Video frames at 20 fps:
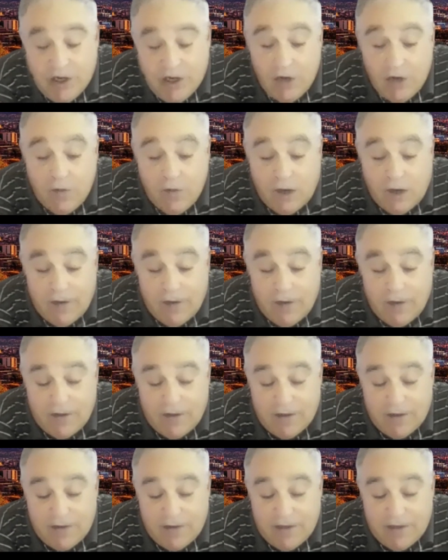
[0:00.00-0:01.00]
what
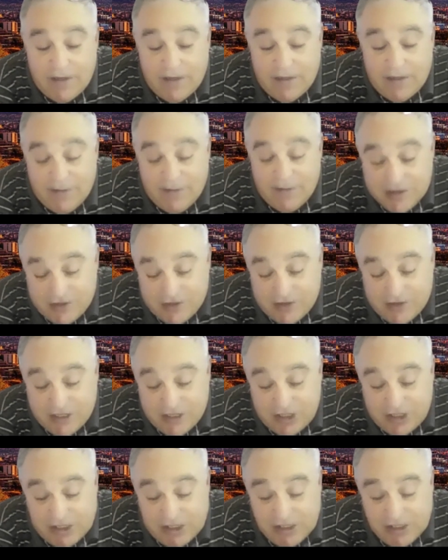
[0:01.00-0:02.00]
the
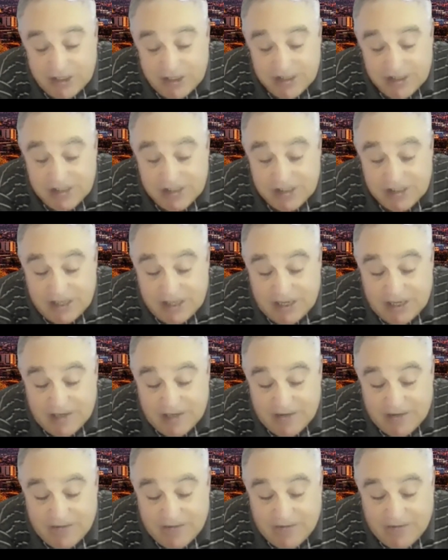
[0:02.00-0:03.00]
administration
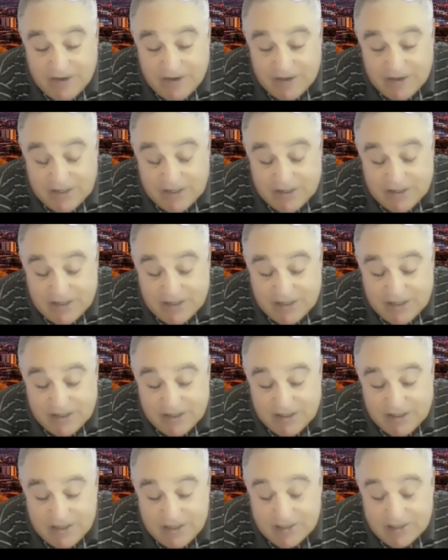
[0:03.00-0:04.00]
feels and does
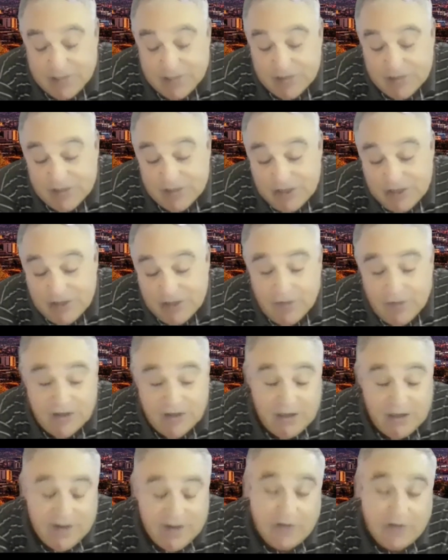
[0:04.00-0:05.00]
on this, and we know
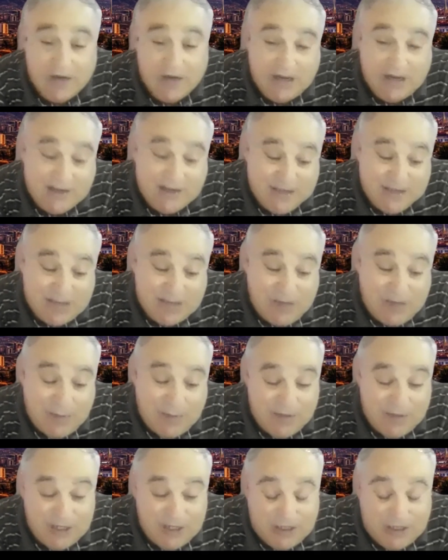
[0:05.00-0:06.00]
that we're getting some
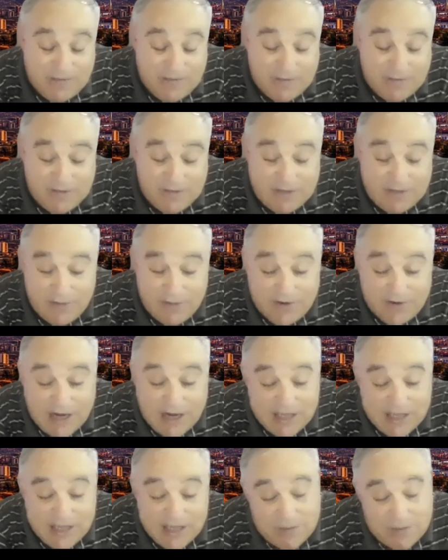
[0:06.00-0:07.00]
opposition from the
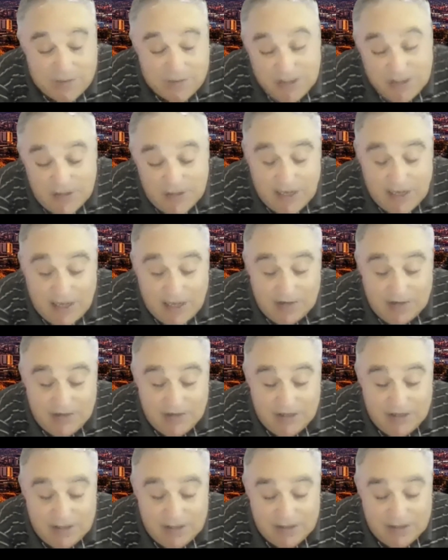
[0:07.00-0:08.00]
Democrats, but we know that,
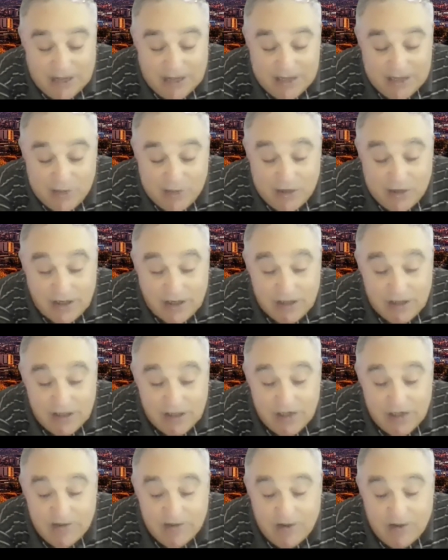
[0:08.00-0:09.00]
that's where
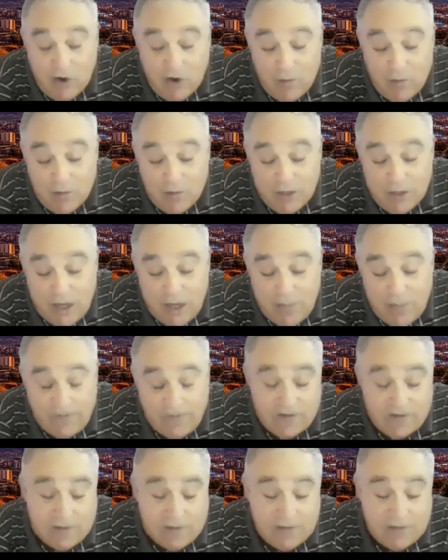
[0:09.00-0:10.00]
the hope will come
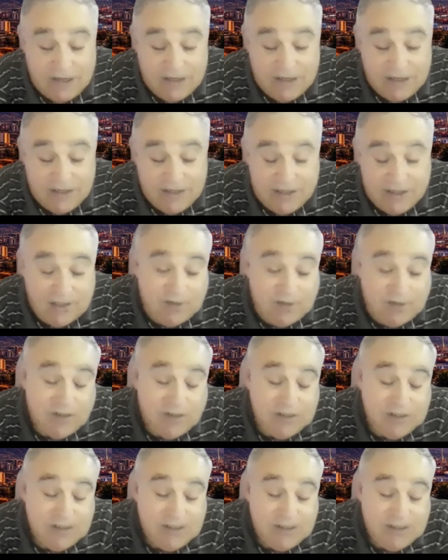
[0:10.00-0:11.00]
from. And so
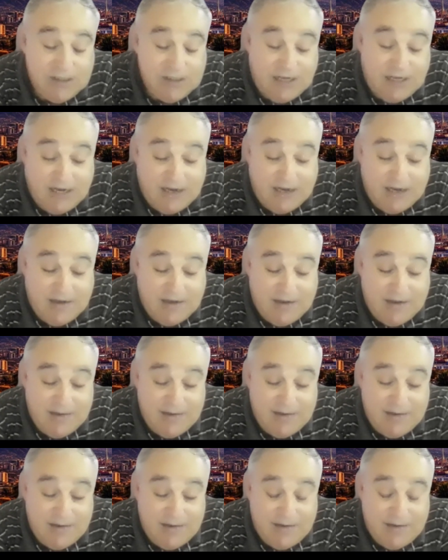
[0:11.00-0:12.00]
uh,
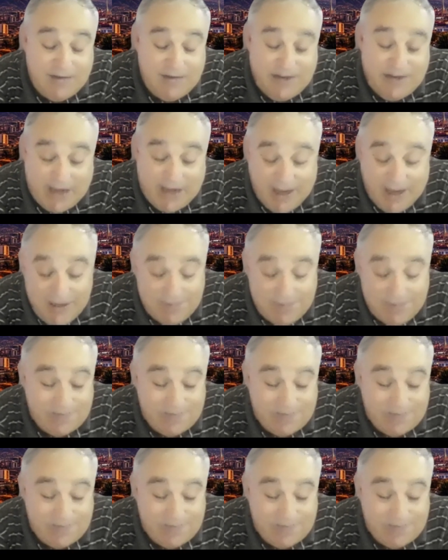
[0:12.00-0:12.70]
today